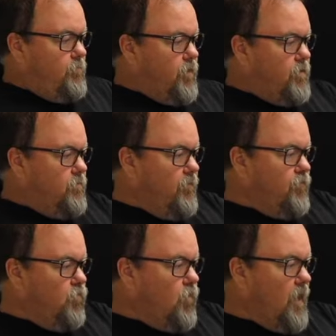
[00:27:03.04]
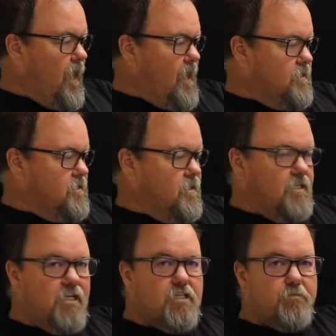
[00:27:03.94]
But if you run ads to
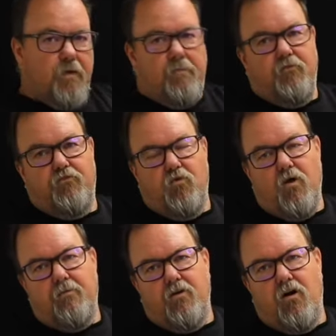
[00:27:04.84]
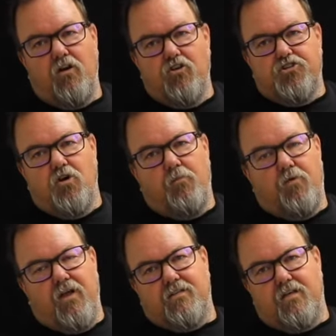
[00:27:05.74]
these people for a webinar, your show-up
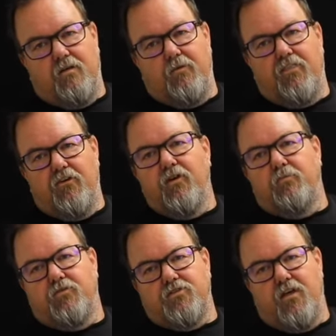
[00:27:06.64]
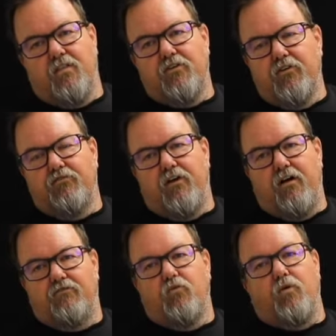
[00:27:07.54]
rate is going to be 30%,
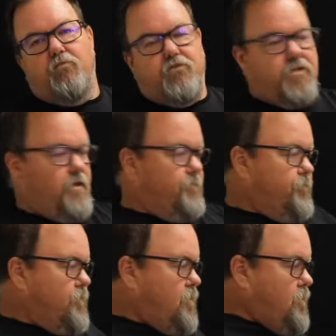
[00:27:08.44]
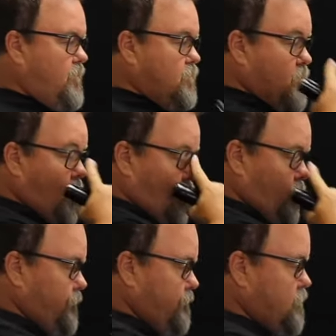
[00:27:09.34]
35%, 40%.
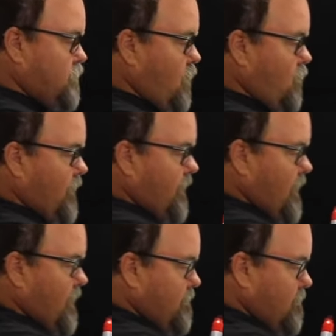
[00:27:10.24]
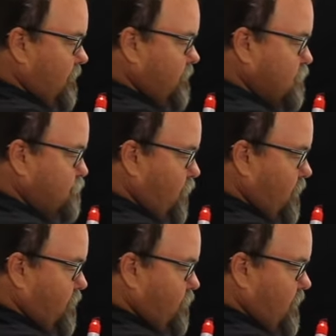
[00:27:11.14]
So again, at this point,
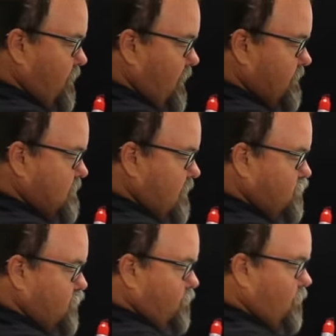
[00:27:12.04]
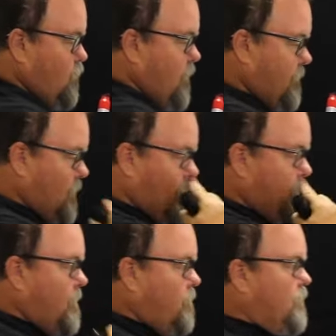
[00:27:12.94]
you can run an ISS, you can run a webinar.
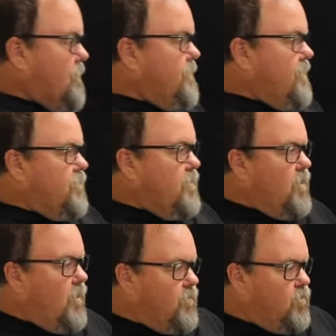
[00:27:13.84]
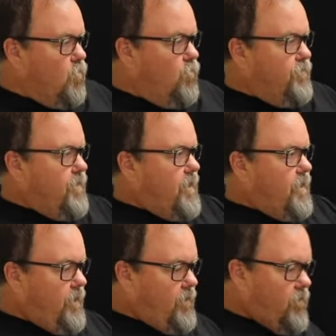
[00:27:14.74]
But let me give you another cool thing
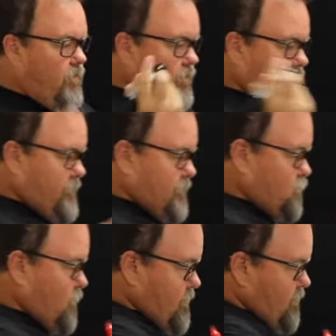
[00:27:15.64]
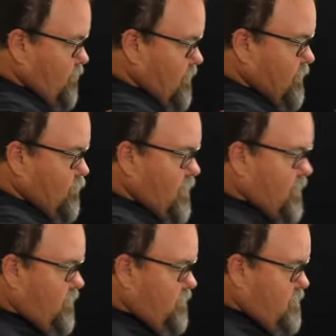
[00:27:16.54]
here that's working really
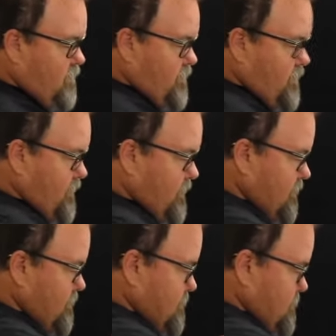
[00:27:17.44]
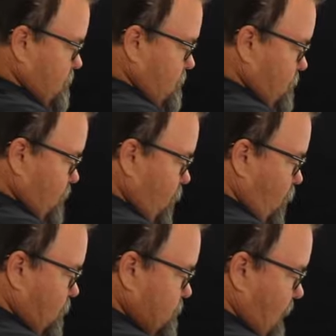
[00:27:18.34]
well, is the
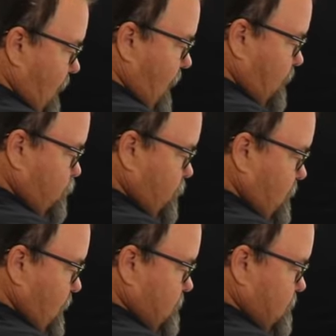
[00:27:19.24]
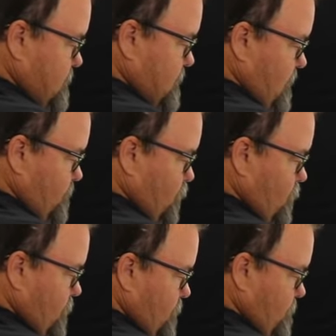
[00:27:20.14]
call to action at this
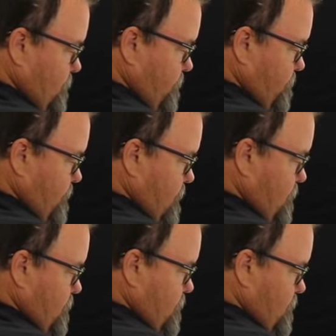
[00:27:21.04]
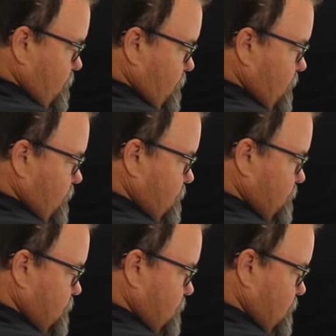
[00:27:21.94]
level
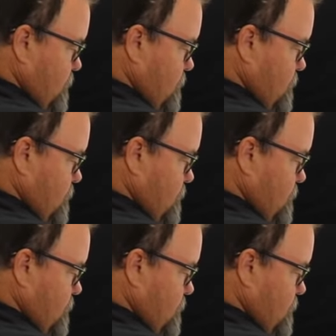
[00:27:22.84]
is